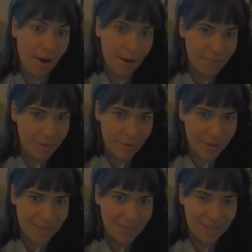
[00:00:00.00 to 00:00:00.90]
Harvey
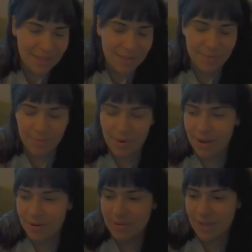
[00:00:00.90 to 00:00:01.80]
Weinstein's of the
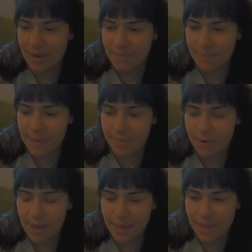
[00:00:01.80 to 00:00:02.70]
world and people
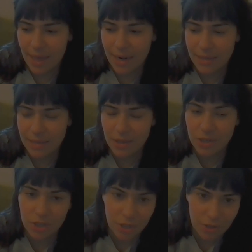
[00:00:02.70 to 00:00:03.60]
like that? And it's
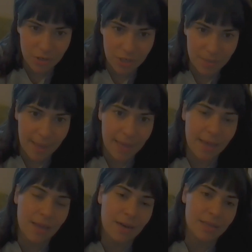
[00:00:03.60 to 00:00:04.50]
such a huge debate,
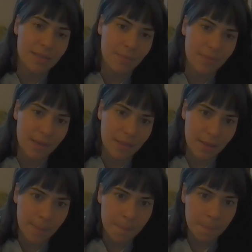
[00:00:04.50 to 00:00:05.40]
and it's something
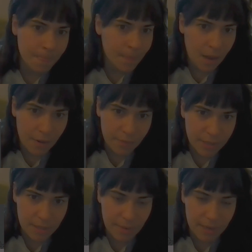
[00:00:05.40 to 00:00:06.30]
that I've
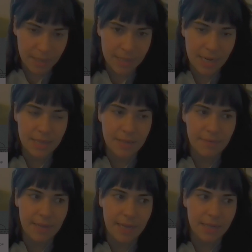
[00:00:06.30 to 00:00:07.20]
written about
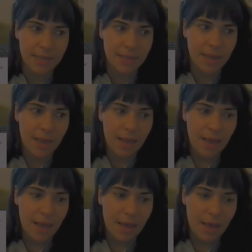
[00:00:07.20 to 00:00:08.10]
extensively, and it's
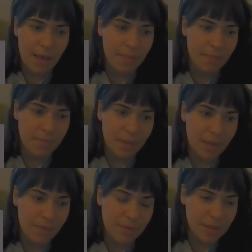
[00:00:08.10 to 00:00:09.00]

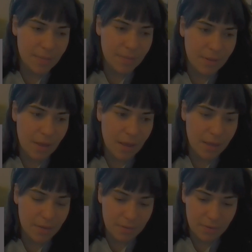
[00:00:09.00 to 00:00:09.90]
even something
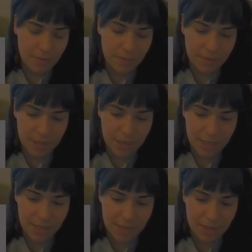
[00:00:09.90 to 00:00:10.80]
that I sort of
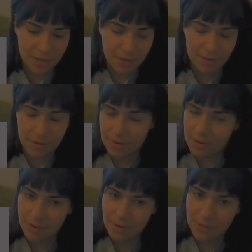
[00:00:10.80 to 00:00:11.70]
suggested to
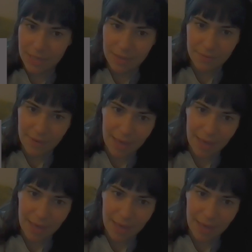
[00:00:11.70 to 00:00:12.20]
dear